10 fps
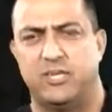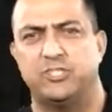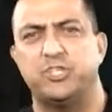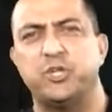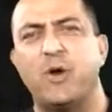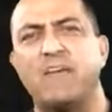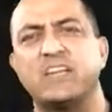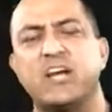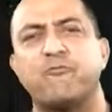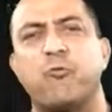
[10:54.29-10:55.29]
Do you have
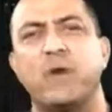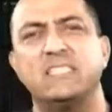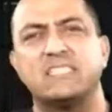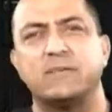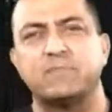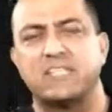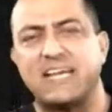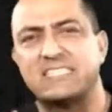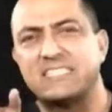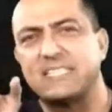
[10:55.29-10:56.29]
enough wisdom to
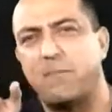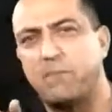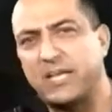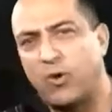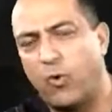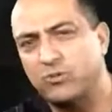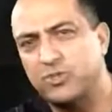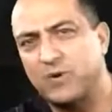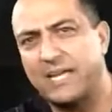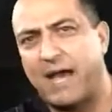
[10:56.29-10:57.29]
let somebody hold
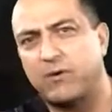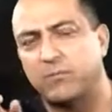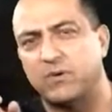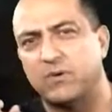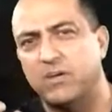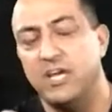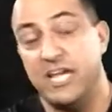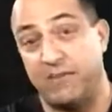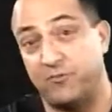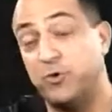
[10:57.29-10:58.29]
you accountable?
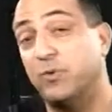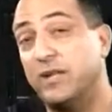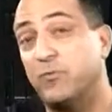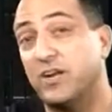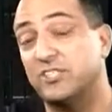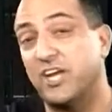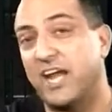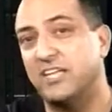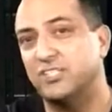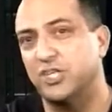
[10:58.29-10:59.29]
If you really want to
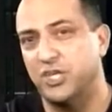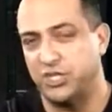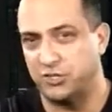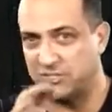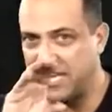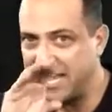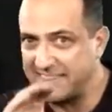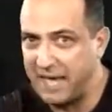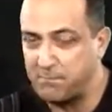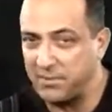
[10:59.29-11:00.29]
change, you'll take
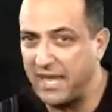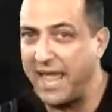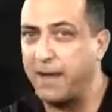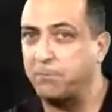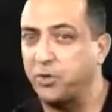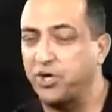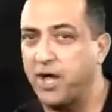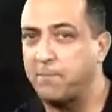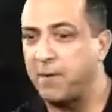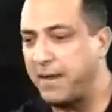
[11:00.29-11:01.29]
that plan, put it
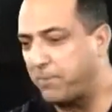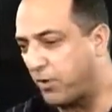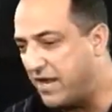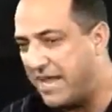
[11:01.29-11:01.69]
on paper,